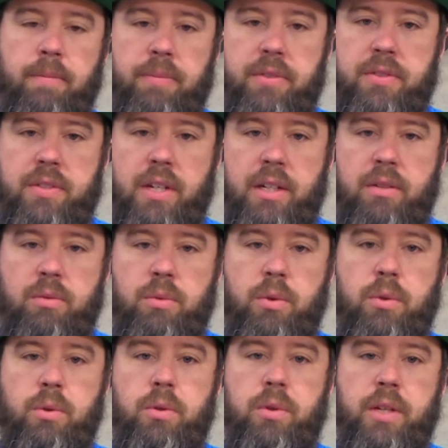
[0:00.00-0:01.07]
The second
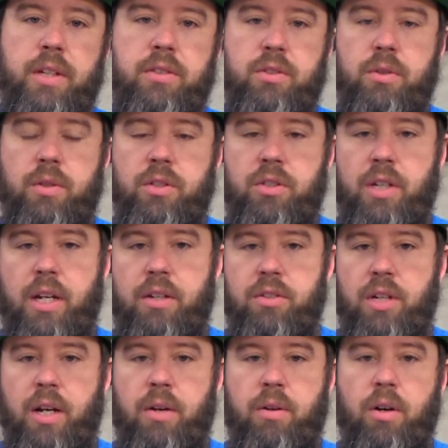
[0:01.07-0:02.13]
rule is you can
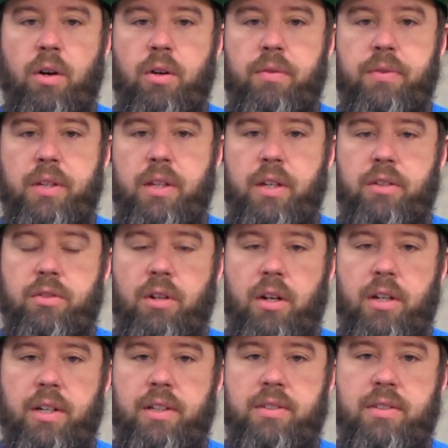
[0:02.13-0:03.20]
change out all of the
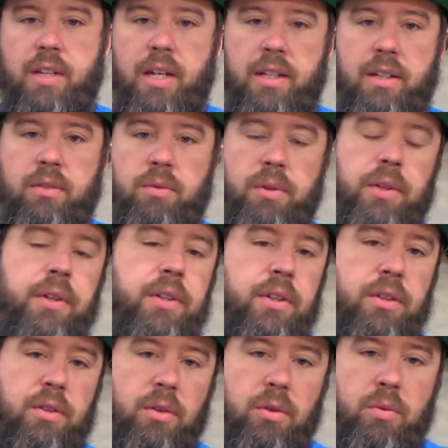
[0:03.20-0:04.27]
electronics, and then really
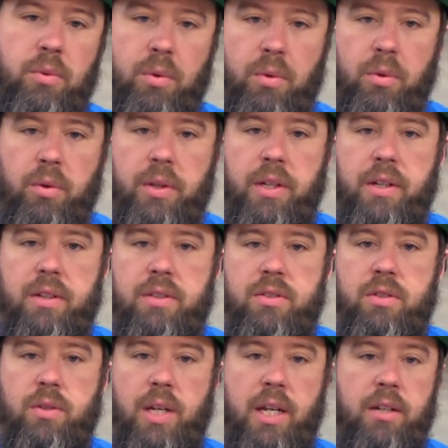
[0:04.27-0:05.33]
the third rule
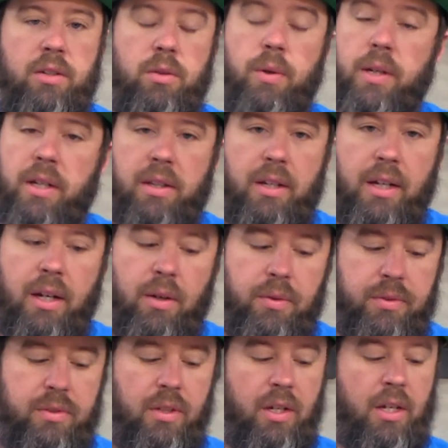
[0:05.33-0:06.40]
is you can't do anything
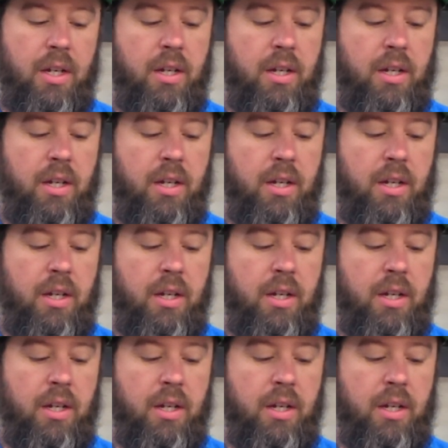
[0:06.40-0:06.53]
else.